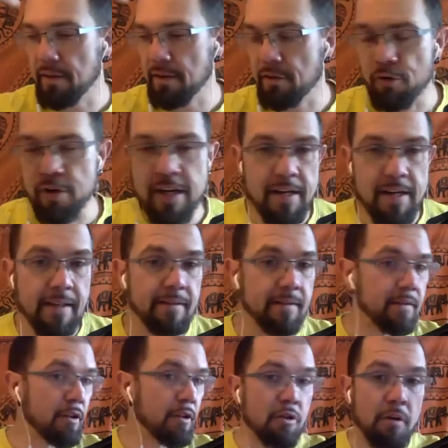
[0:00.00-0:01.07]
Greenland,
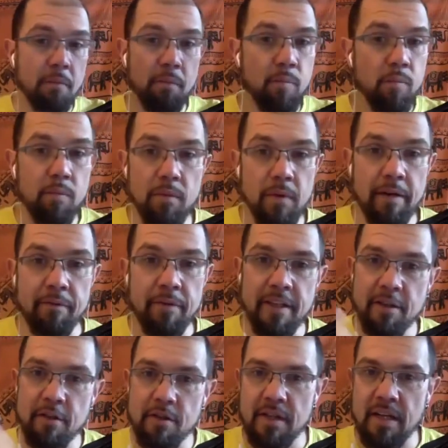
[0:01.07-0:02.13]
Europe, whatever?
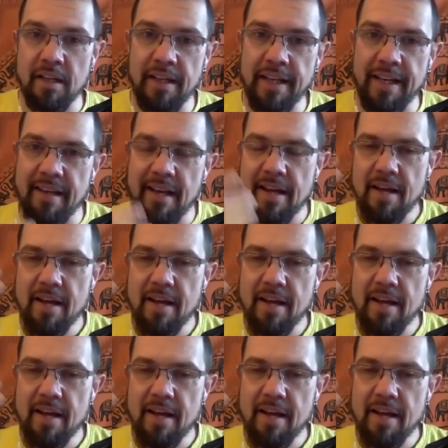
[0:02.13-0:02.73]
Did you suddenly get